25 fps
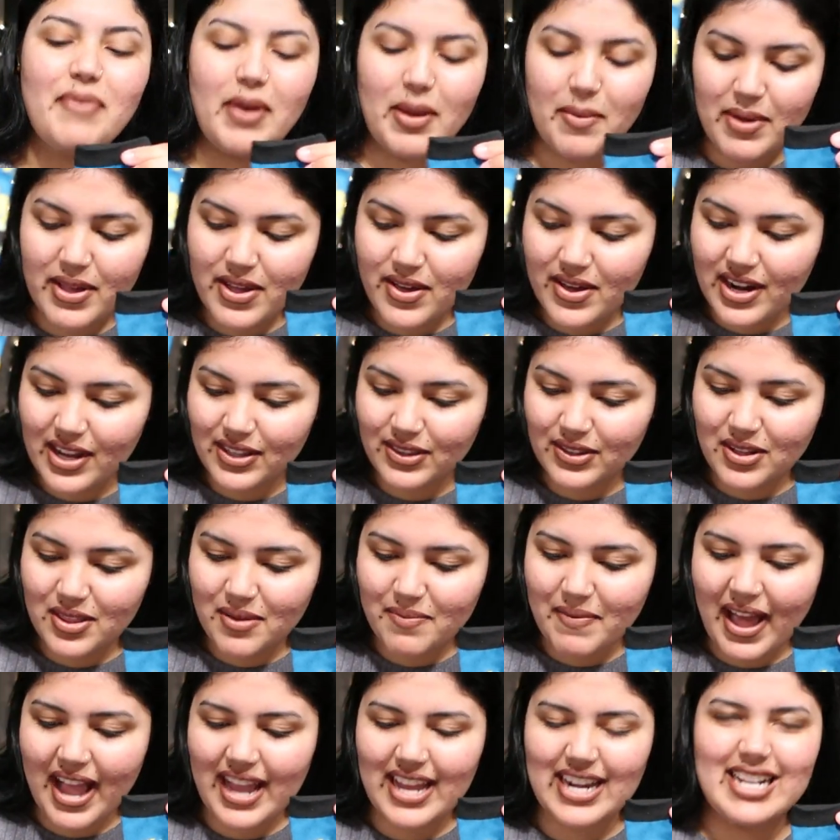Baby Yoda through the
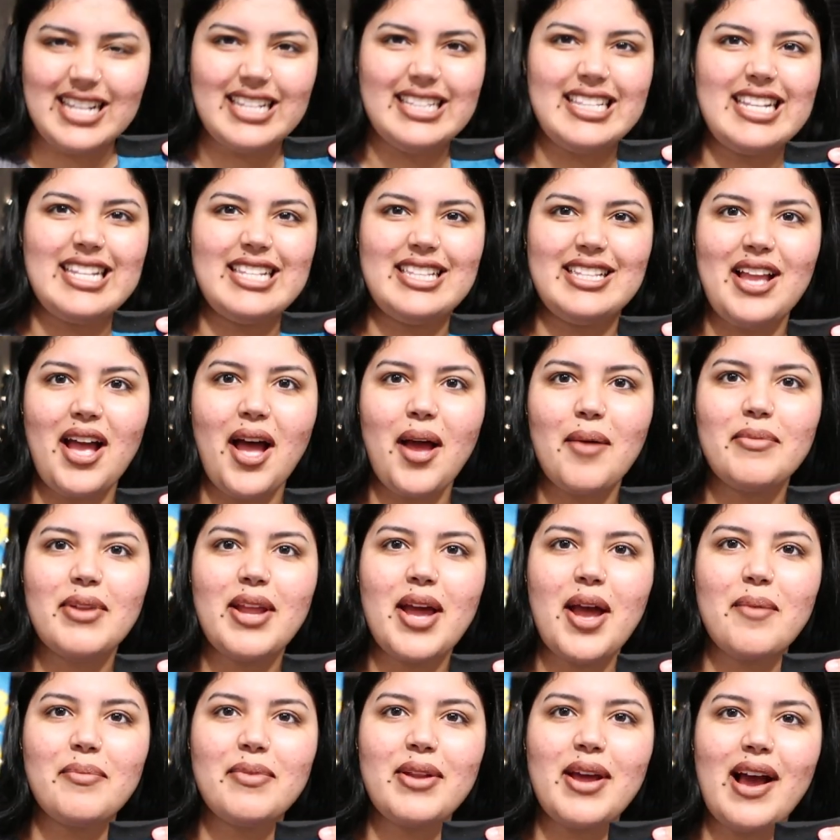bag and it says nom
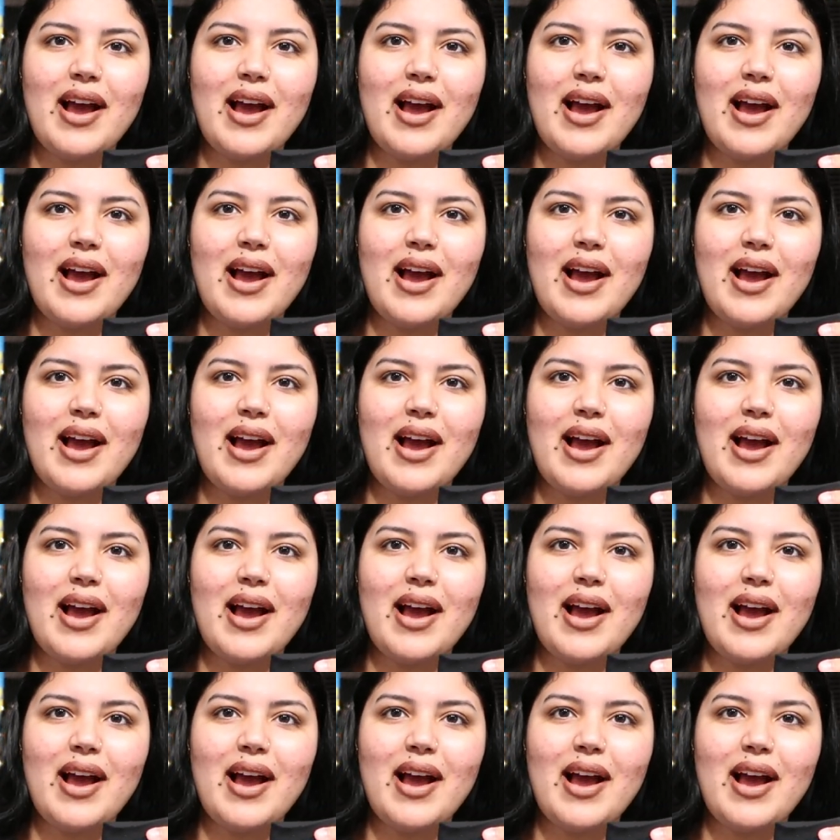nom